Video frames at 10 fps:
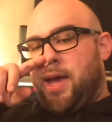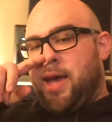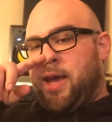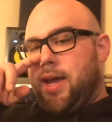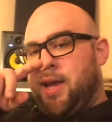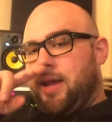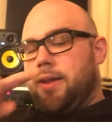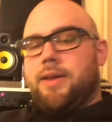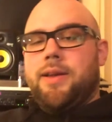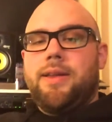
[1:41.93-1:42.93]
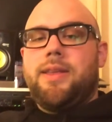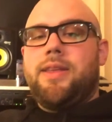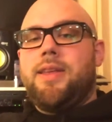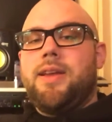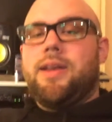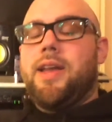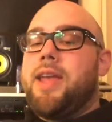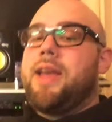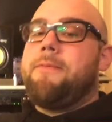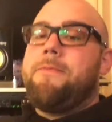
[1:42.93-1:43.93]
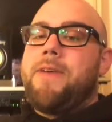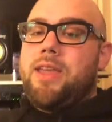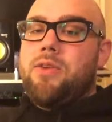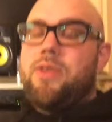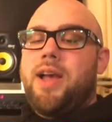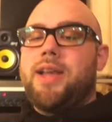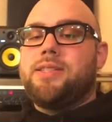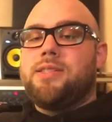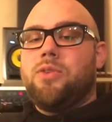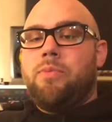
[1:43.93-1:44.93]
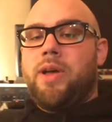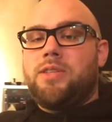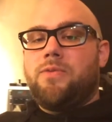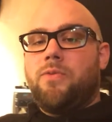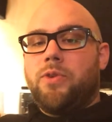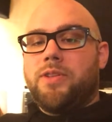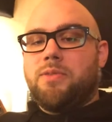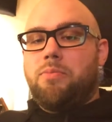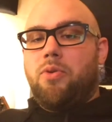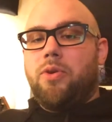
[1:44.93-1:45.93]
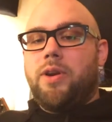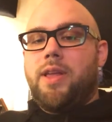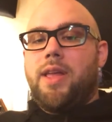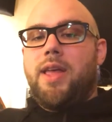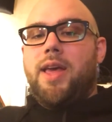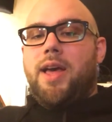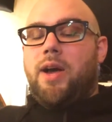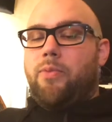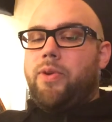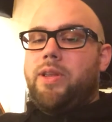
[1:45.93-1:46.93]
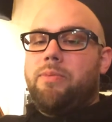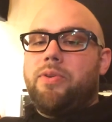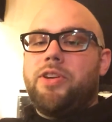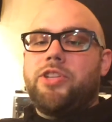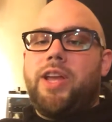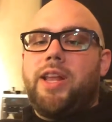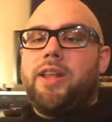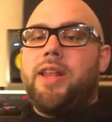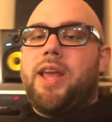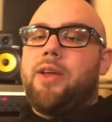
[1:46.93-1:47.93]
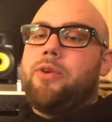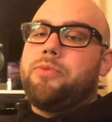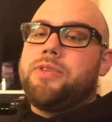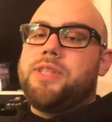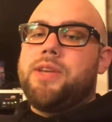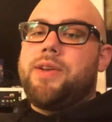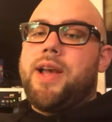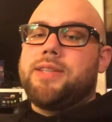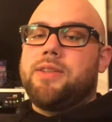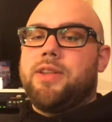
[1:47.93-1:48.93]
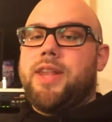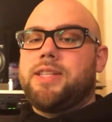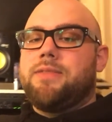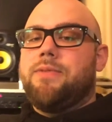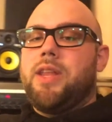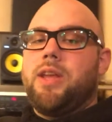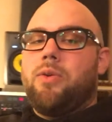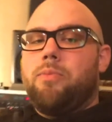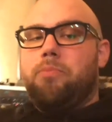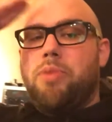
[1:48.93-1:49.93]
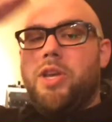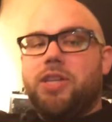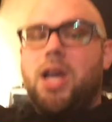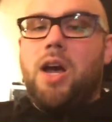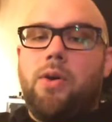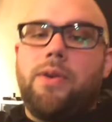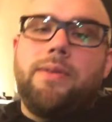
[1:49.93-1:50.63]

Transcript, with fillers: And uh, yeah, again, thank you guys so much for the support. I really appreciate it, and I hope to see you guys on the next video. Peace out.